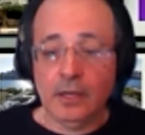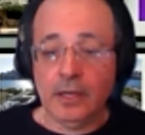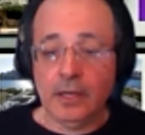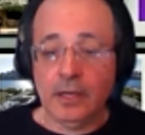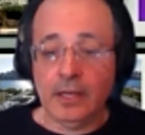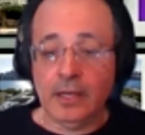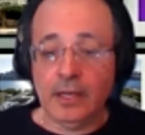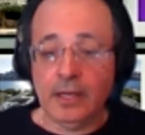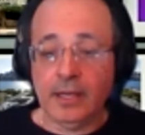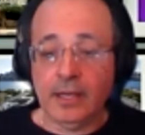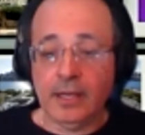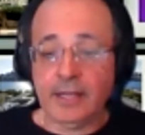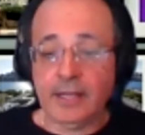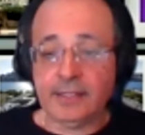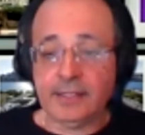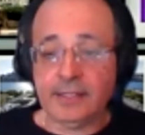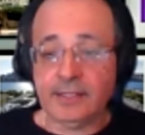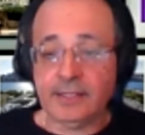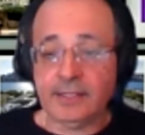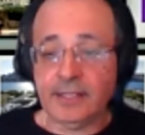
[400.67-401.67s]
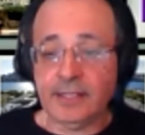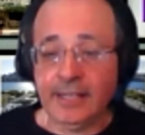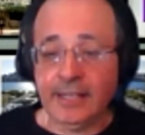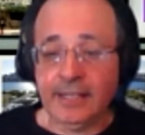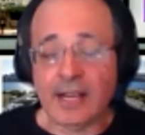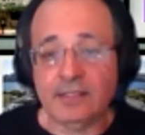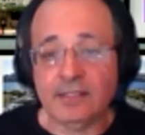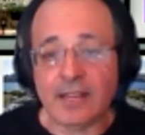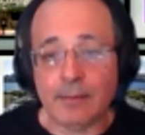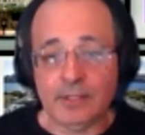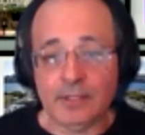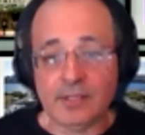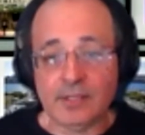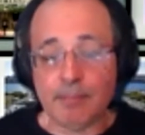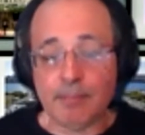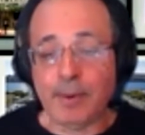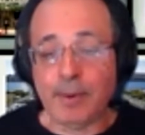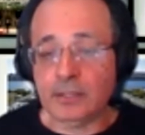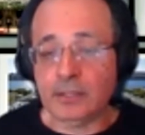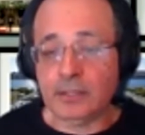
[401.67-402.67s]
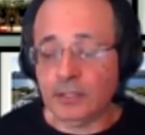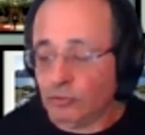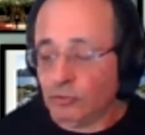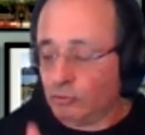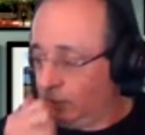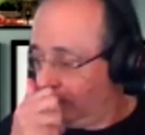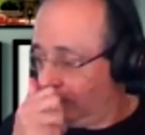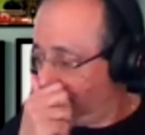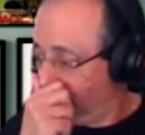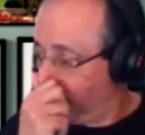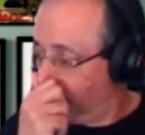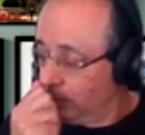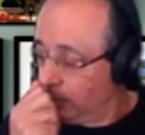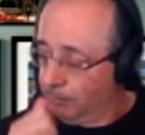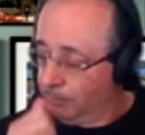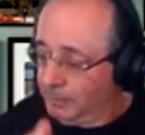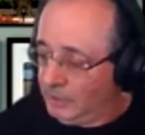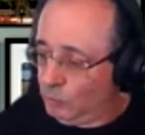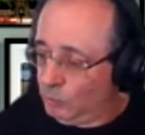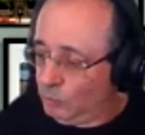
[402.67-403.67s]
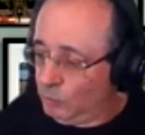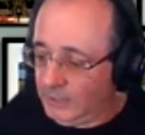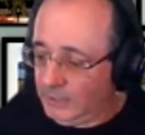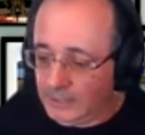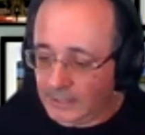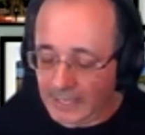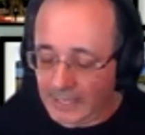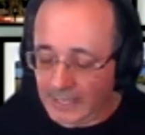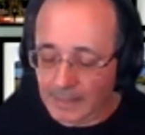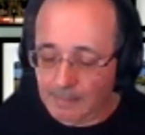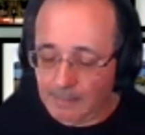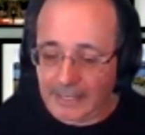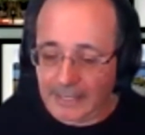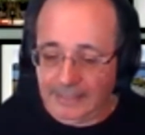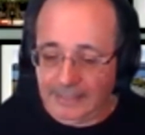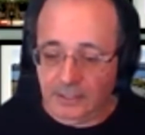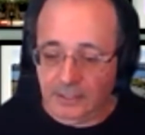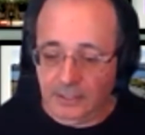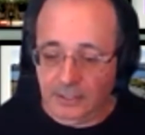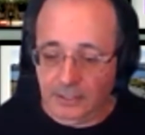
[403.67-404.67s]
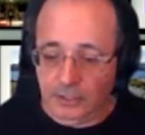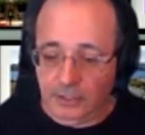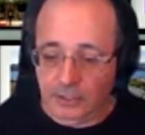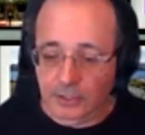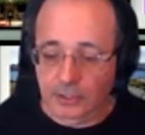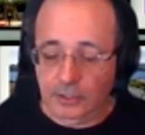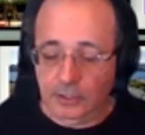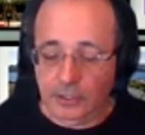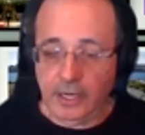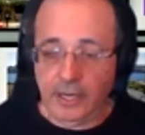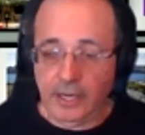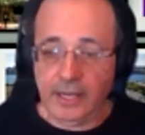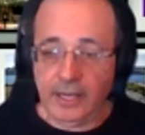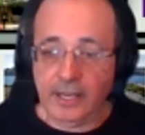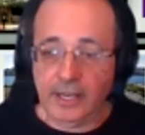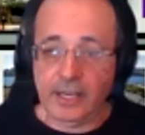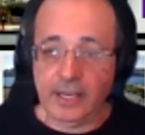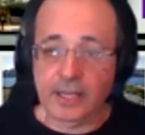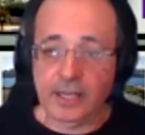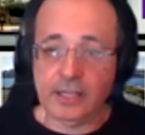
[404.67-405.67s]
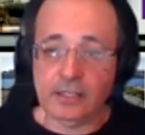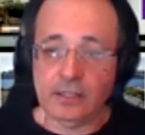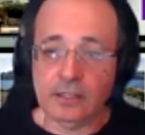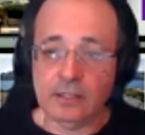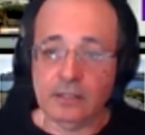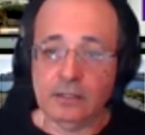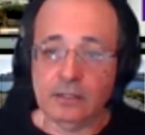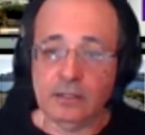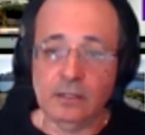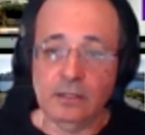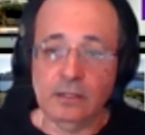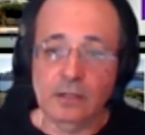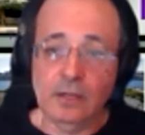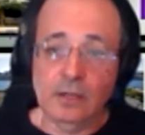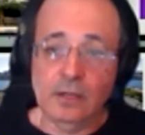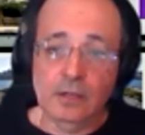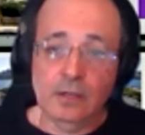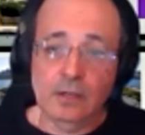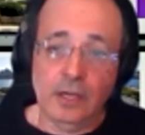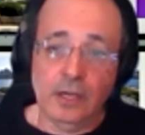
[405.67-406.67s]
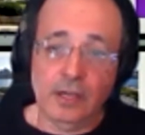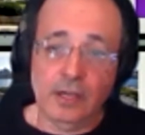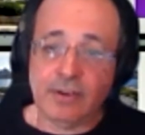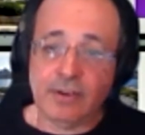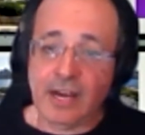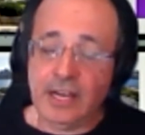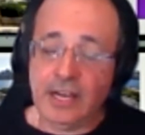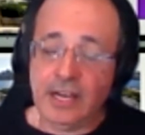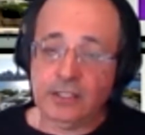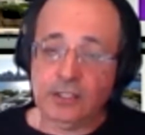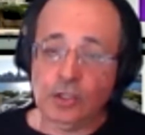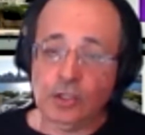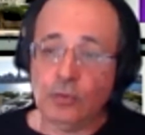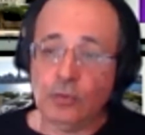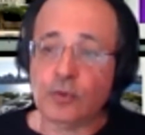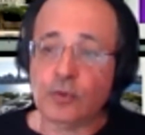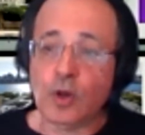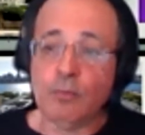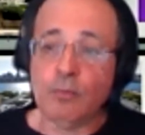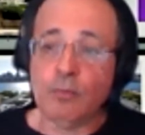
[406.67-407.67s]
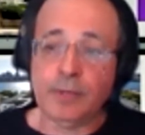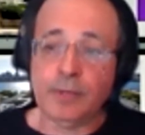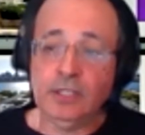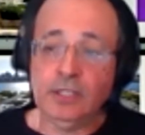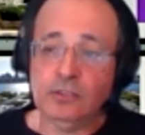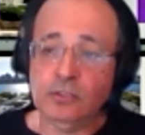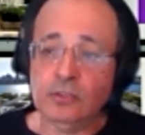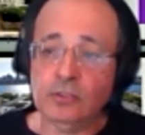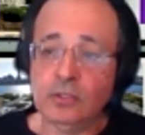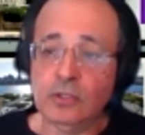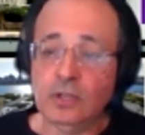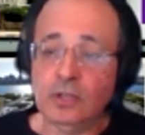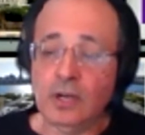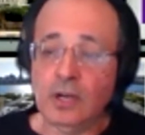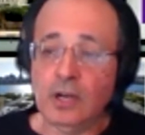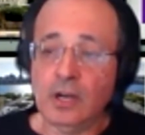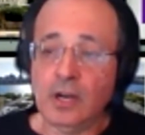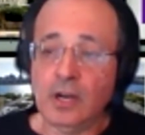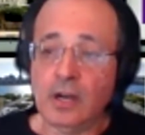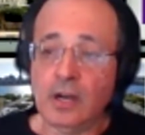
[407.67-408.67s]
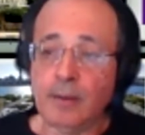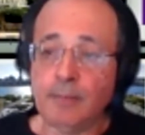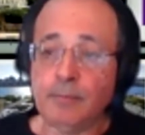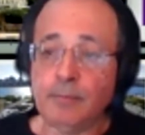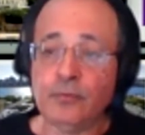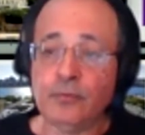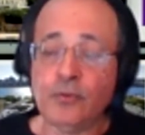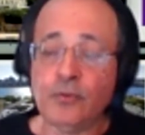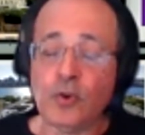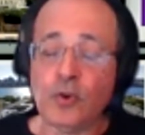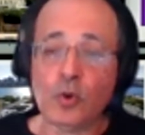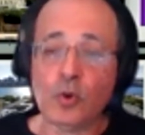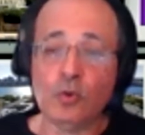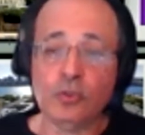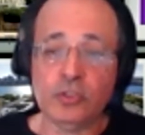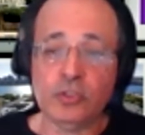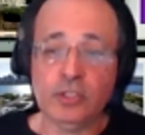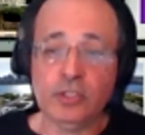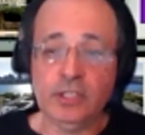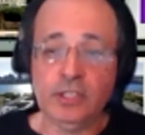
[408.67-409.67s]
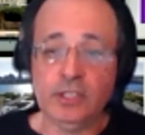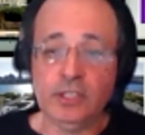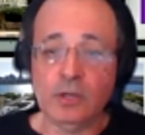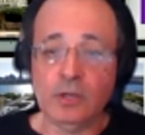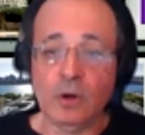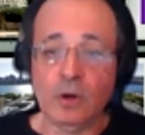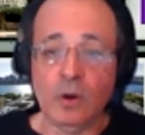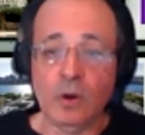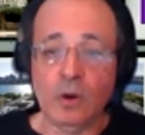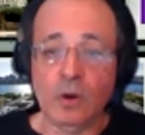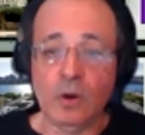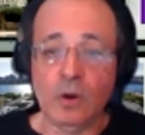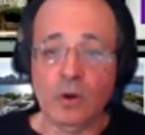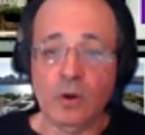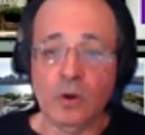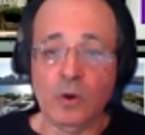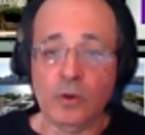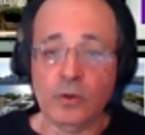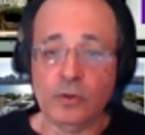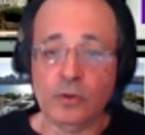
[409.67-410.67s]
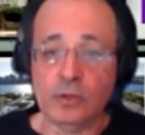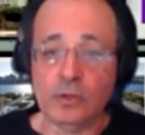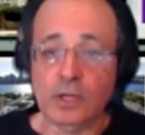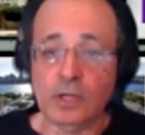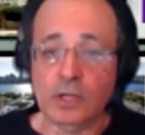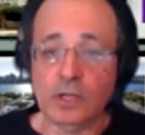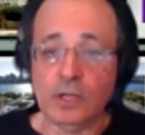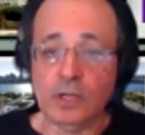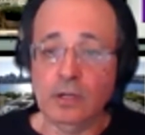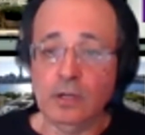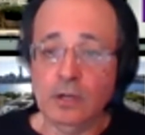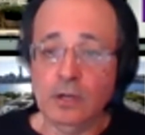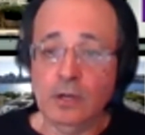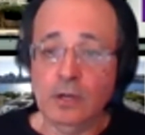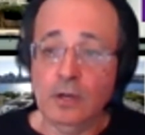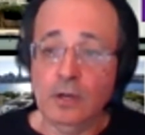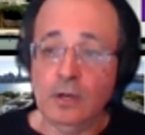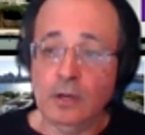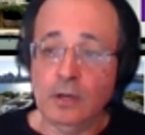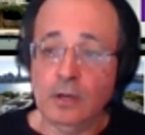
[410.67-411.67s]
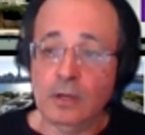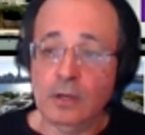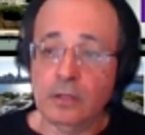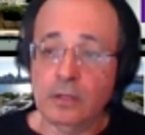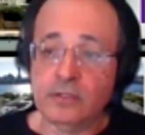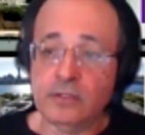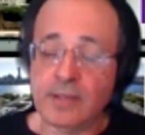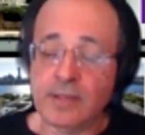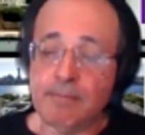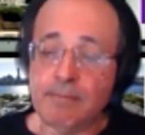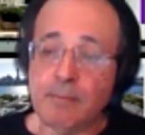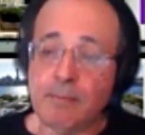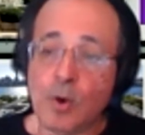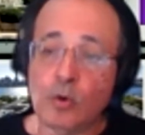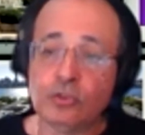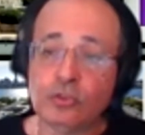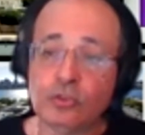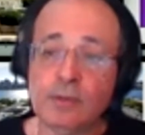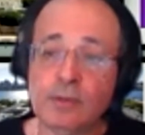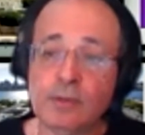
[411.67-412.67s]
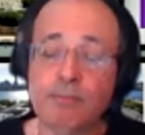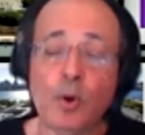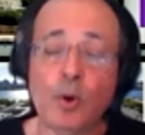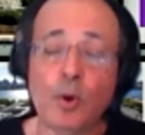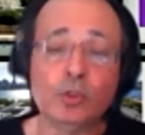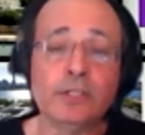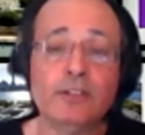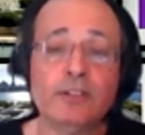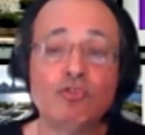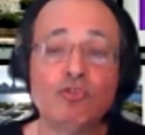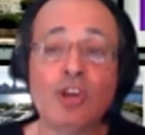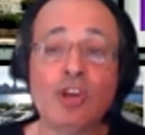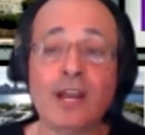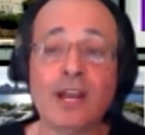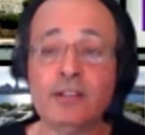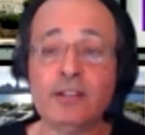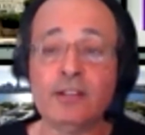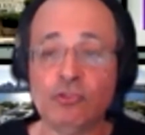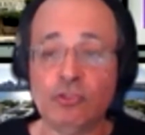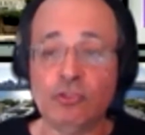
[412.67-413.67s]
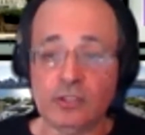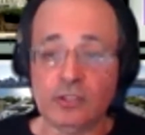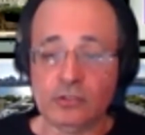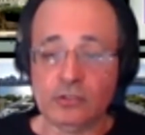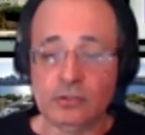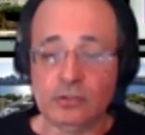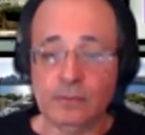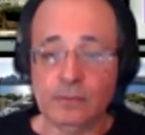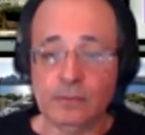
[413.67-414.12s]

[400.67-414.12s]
The data science lab is a partnership between MIT and a variety of companies focusing on the most important challenges,